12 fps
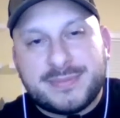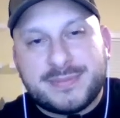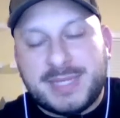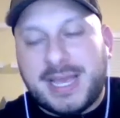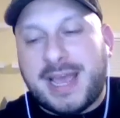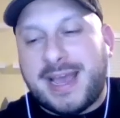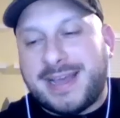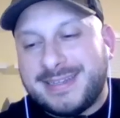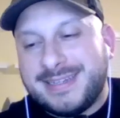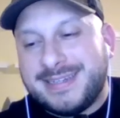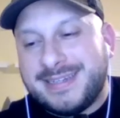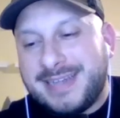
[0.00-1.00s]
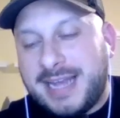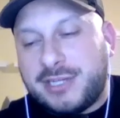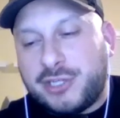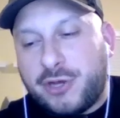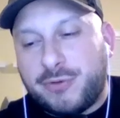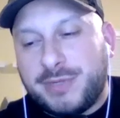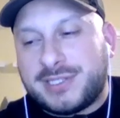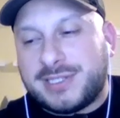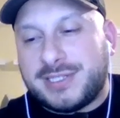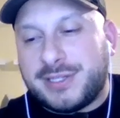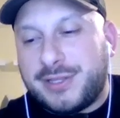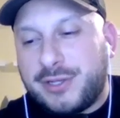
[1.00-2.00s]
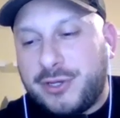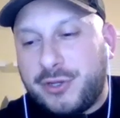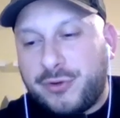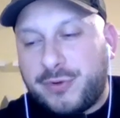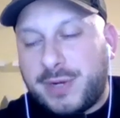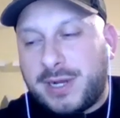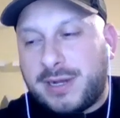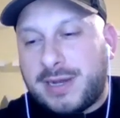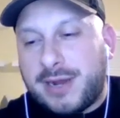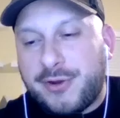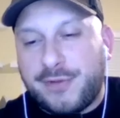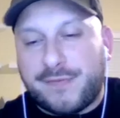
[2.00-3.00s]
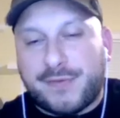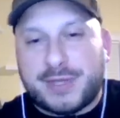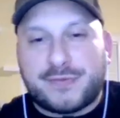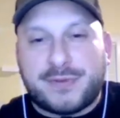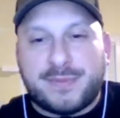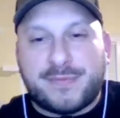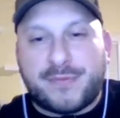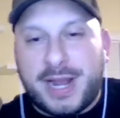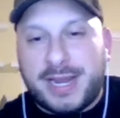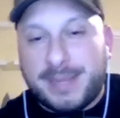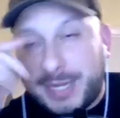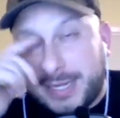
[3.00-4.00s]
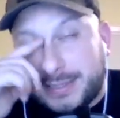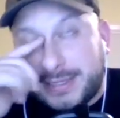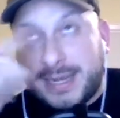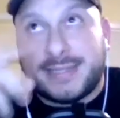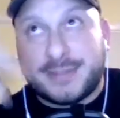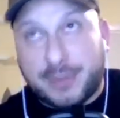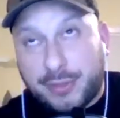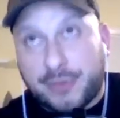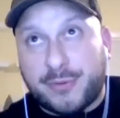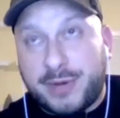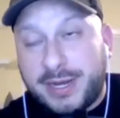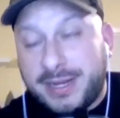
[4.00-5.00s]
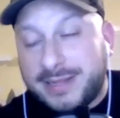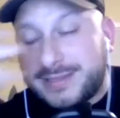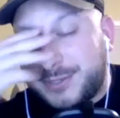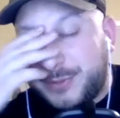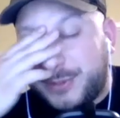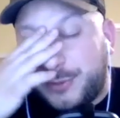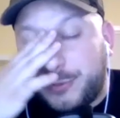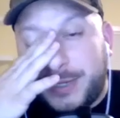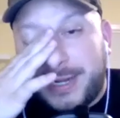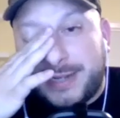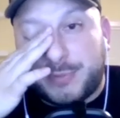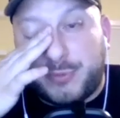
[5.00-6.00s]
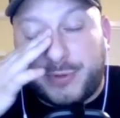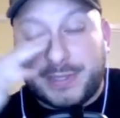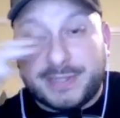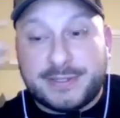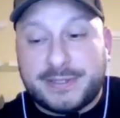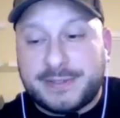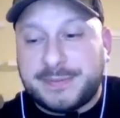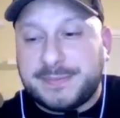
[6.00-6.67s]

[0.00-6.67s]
Yeah. Yeah, don't listen to the new our new Fresh Film Friday because it has the third one in it, so it has spoilers.